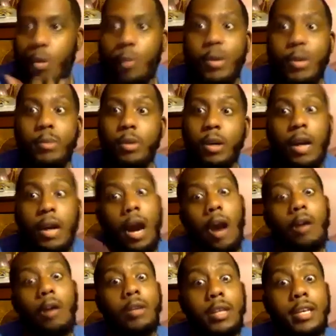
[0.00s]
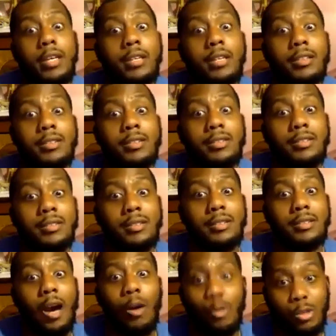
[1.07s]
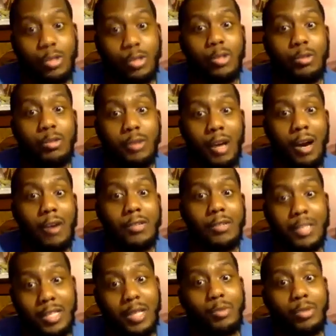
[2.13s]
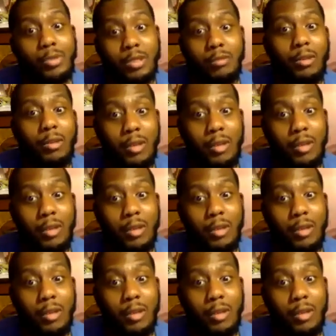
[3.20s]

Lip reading: people will call in on the Zoom calls and he'll put them up,